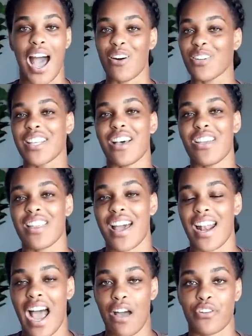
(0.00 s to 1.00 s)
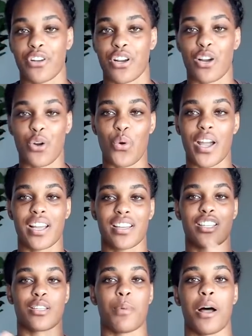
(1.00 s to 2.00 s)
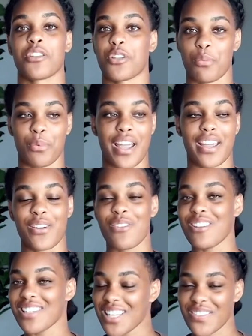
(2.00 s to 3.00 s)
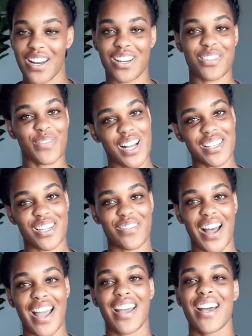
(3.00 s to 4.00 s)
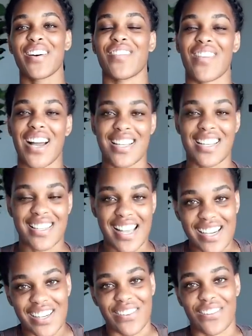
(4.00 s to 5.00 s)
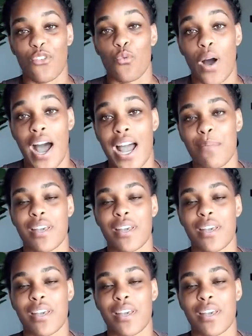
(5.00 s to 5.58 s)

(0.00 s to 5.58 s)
I will tell you that after a quick sponsor break. Who is this video sponsored by? Myself. Why?